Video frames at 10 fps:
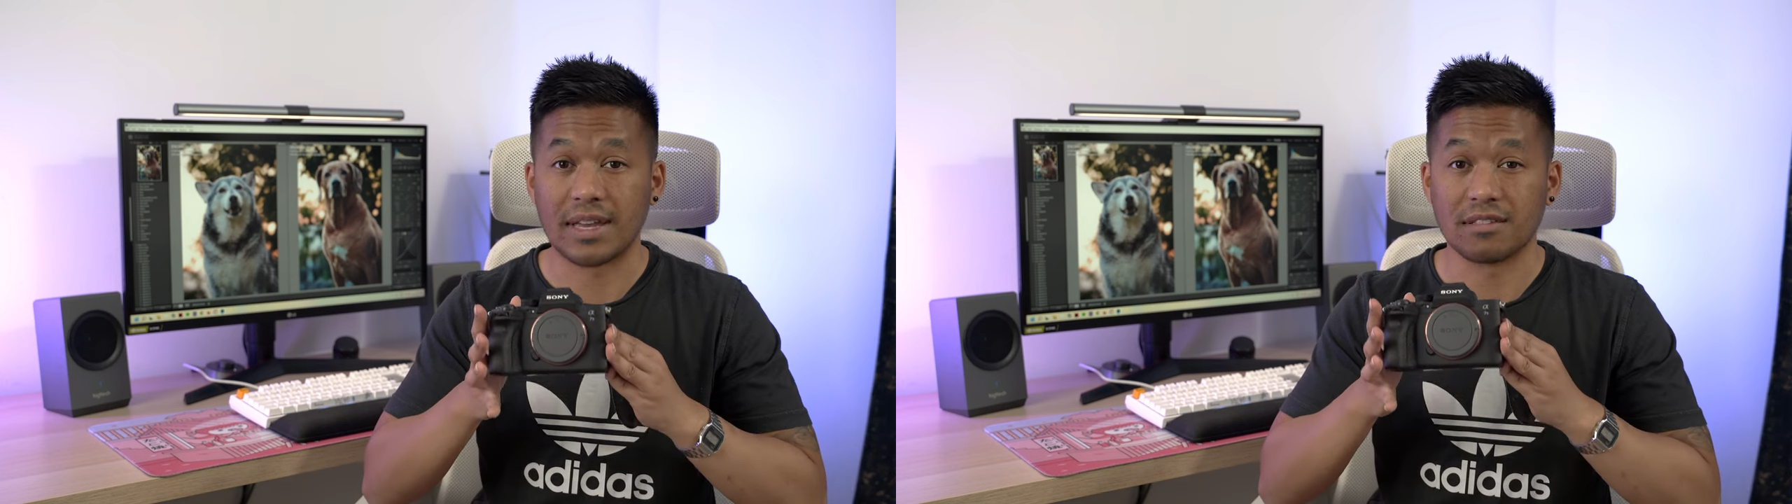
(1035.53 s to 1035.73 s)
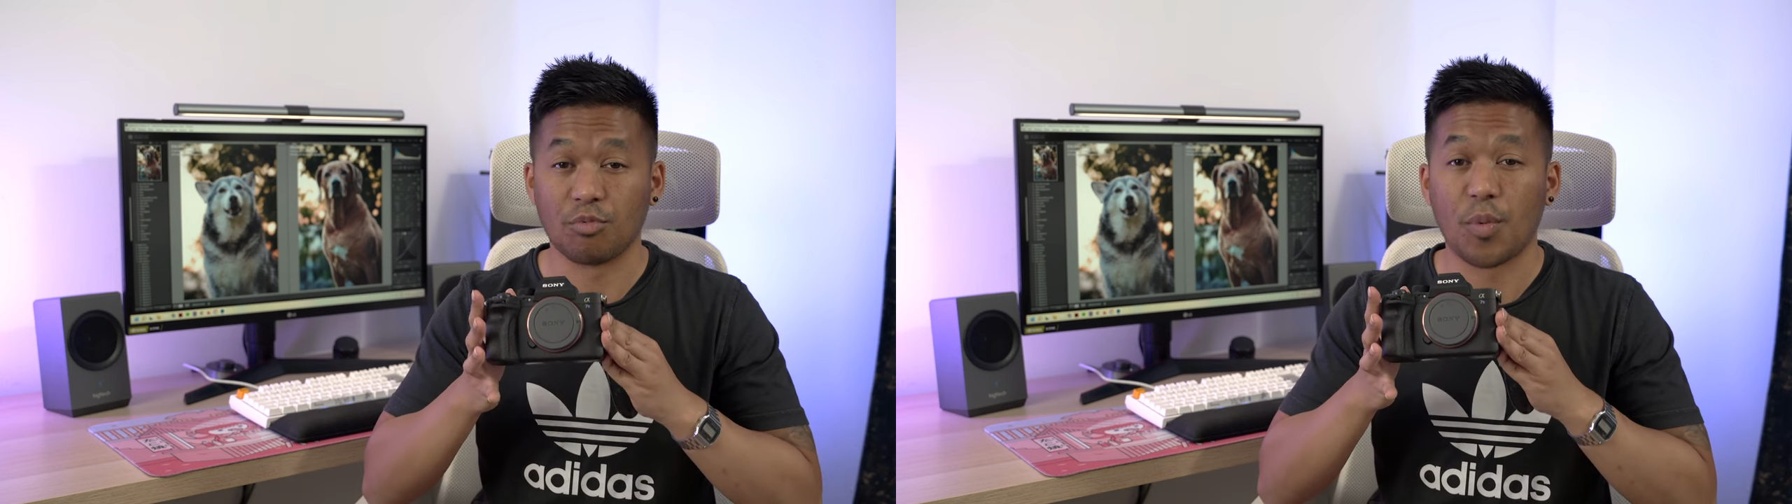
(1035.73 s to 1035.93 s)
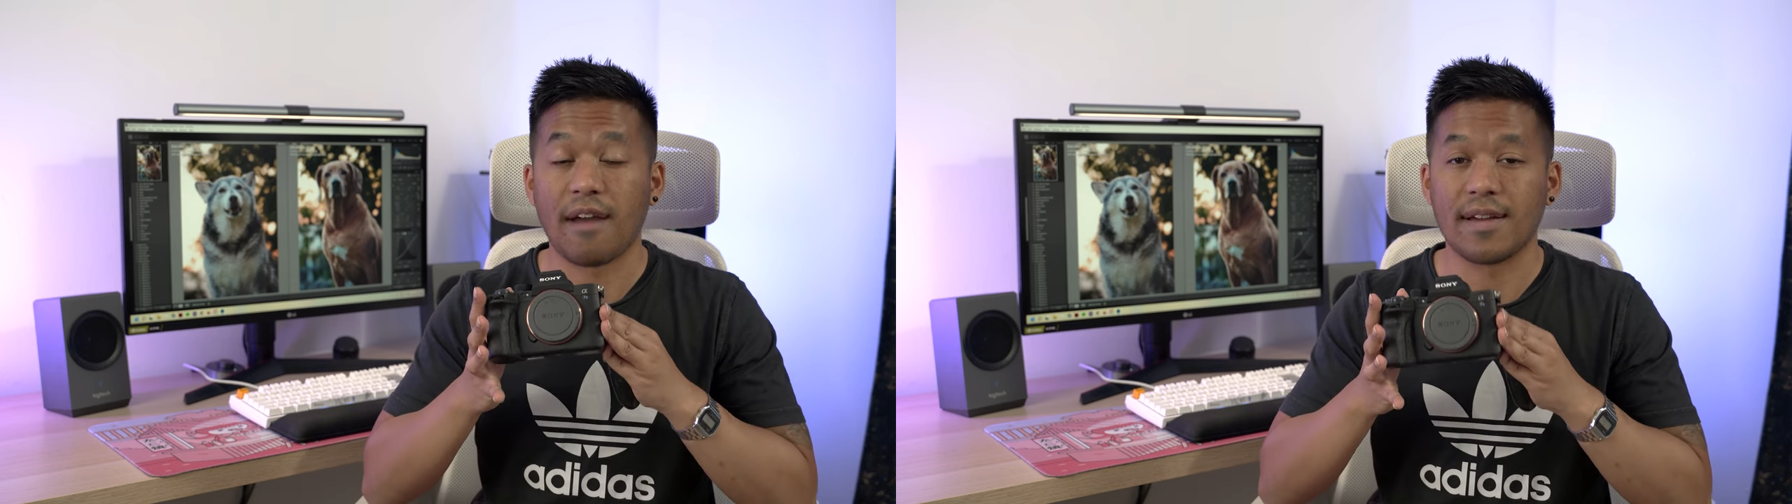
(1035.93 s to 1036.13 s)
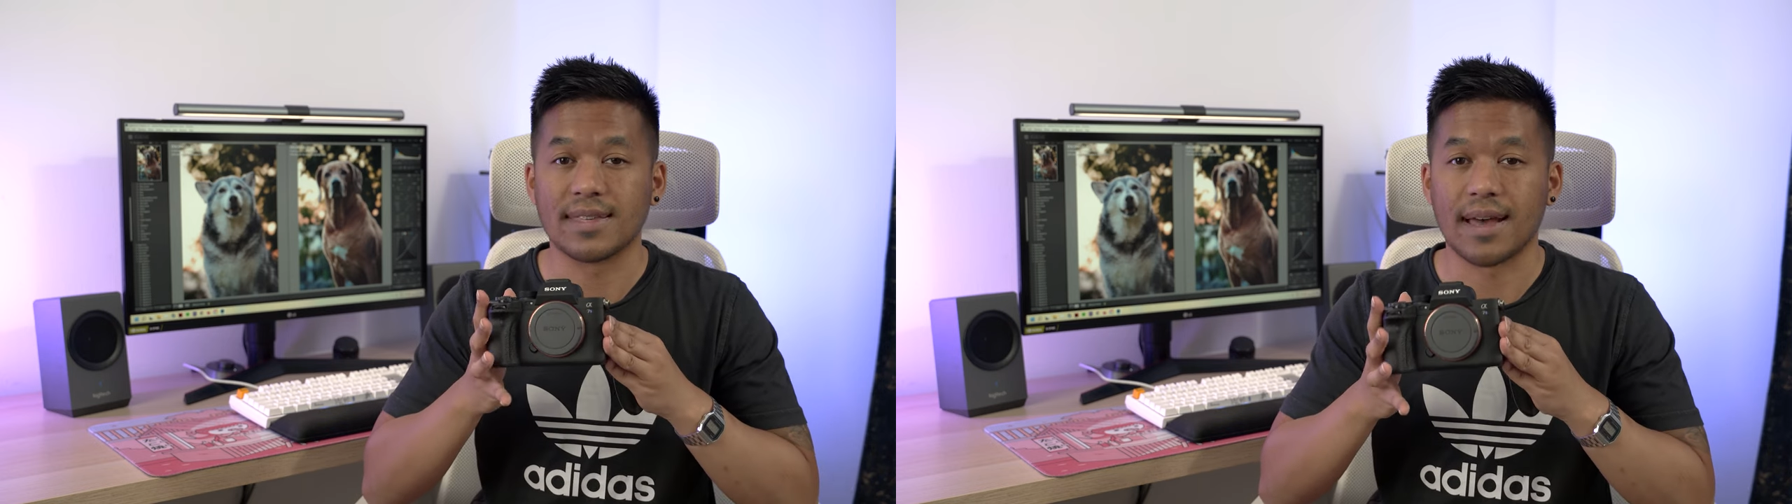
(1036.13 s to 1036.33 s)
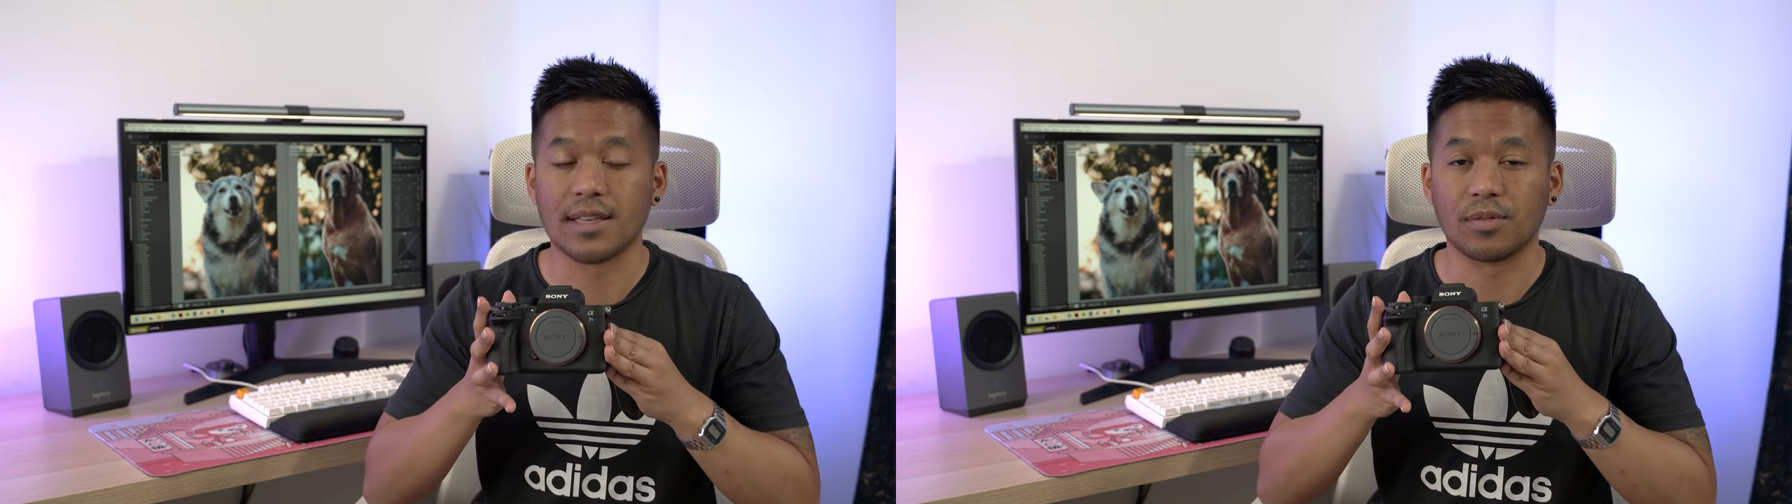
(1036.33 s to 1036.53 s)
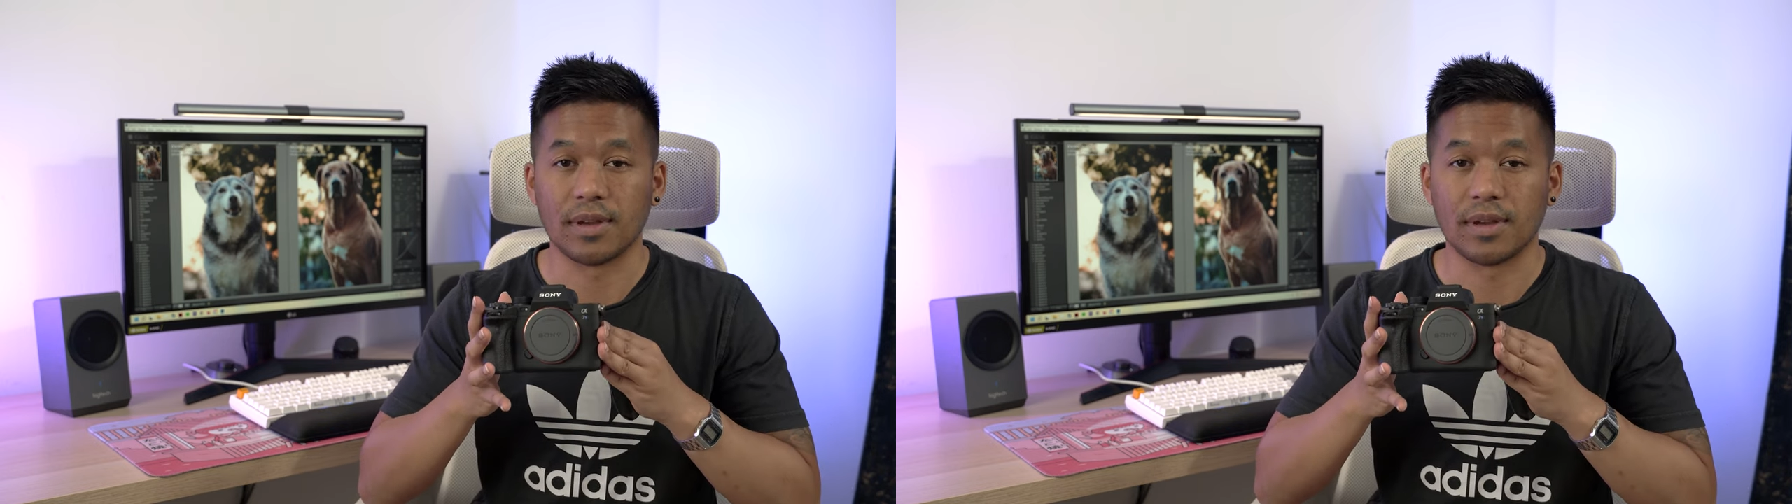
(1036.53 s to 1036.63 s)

is where it's at.